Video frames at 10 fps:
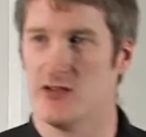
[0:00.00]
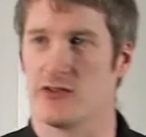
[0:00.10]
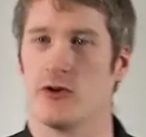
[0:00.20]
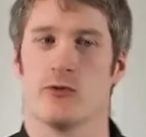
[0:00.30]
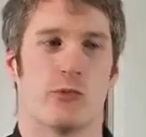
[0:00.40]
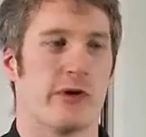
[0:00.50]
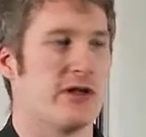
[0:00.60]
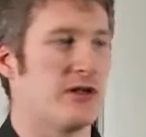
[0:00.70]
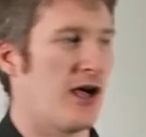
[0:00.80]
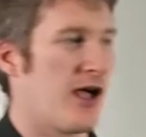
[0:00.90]
So
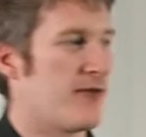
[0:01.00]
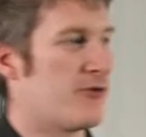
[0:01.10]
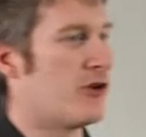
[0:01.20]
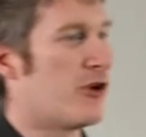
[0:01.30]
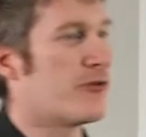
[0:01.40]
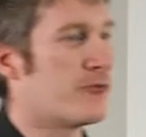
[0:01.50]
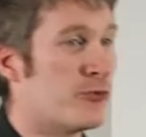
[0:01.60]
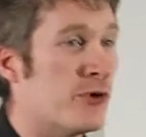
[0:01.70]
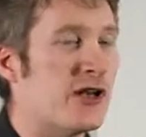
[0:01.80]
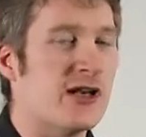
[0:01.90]
we have a lot of
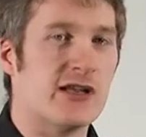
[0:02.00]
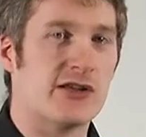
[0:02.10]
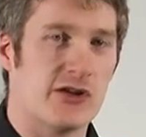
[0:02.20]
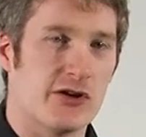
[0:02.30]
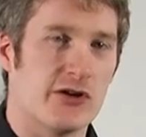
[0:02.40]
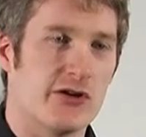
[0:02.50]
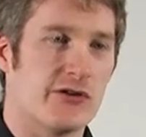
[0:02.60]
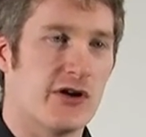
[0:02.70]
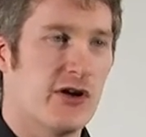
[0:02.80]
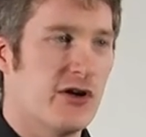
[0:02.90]
really
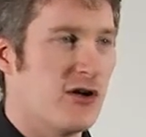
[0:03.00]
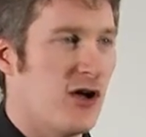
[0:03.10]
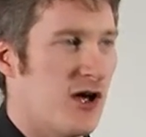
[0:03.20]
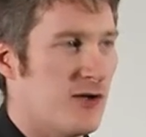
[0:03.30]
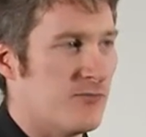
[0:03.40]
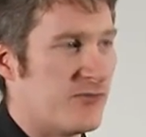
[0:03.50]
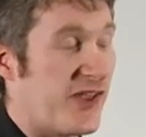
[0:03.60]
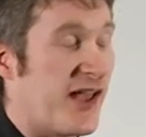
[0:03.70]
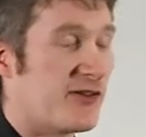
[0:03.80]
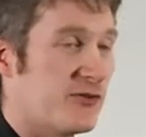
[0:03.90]
good um,
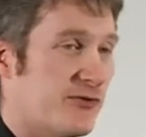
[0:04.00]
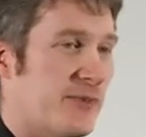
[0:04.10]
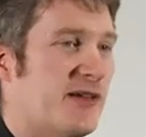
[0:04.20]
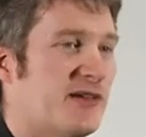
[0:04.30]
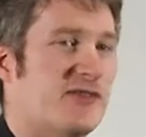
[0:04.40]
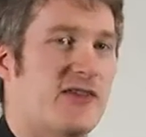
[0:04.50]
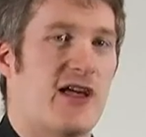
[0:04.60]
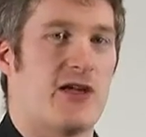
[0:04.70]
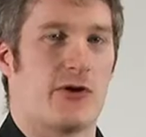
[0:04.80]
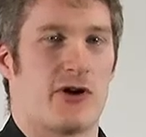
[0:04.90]
technical speakers
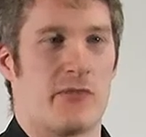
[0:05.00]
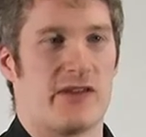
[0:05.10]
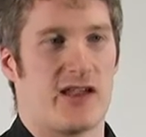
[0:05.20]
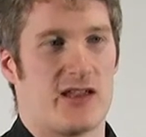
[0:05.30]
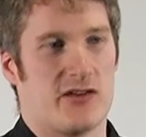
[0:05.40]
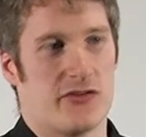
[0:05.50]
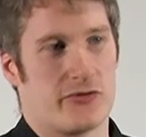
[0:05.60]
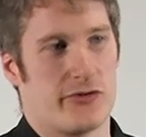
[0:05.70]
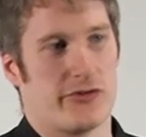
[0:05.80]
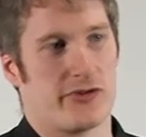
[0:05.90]
today who are going to be taking you
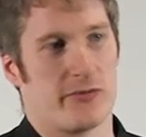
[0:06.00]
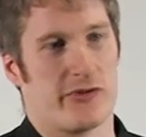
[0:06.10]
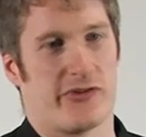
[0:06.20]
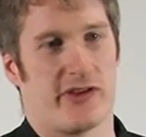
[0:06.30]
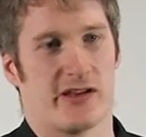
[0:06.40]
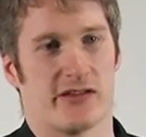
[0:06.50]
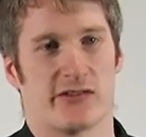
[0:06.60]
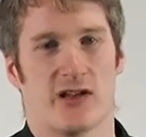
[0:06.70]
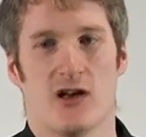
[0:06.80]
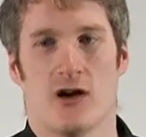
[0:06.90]
through some of the
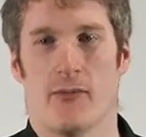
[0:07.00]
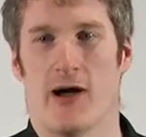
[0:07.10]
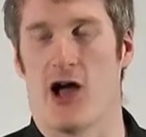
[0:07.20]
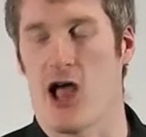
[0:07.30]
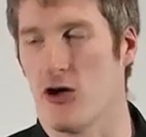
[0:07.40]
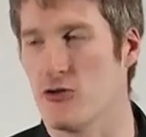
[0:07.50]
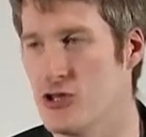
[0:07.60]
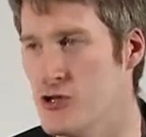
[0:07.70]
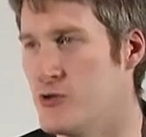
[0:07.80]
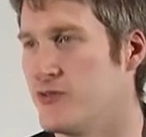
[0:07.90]
things about how
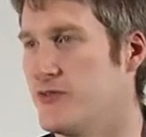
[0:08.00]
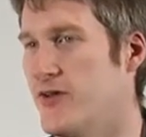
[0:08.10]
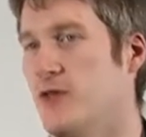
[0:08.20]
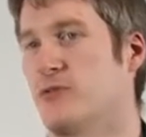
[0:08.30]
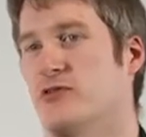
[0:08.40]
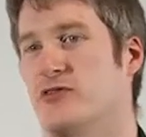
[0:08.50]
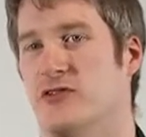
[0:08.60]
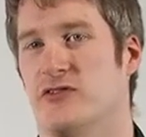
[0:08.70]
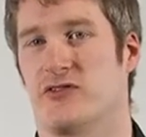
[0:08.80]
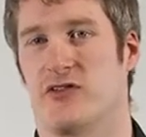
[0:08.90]
you as developers
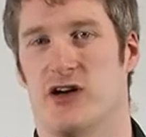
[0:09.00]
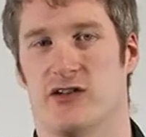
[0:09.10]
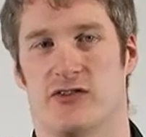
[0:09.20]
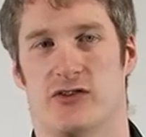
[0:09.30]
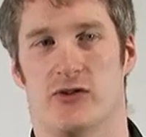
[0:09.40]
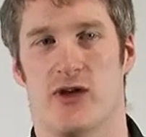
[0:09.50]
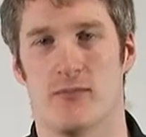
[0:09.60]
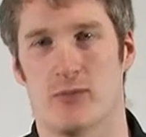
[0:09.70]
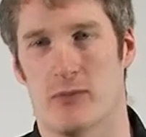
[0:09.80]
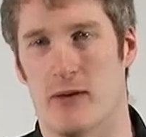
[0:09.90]
can start to
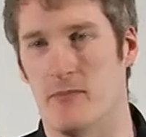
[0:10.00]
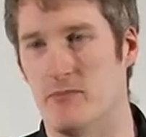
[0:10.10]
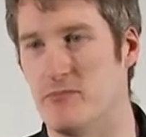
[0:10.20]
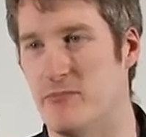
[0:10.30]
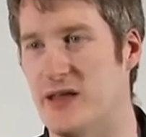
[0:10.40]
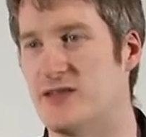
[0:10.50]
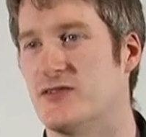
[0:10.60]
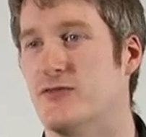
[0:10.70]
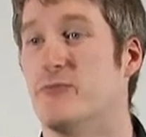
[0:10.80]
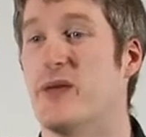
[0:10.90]
implement
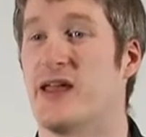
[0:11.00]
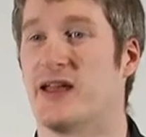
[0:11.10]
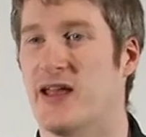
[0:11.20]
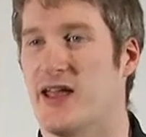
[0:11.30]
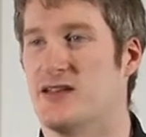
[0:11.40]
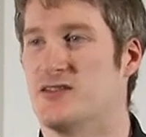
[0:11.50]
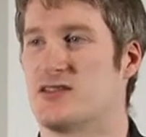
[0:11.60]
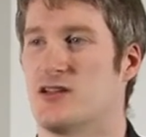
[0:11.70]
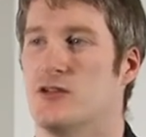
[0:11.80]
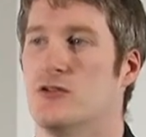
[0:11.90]
bits of Bing
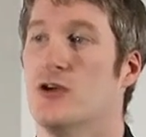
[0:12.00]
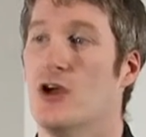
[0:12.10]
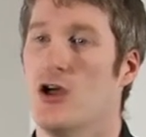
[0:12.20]
into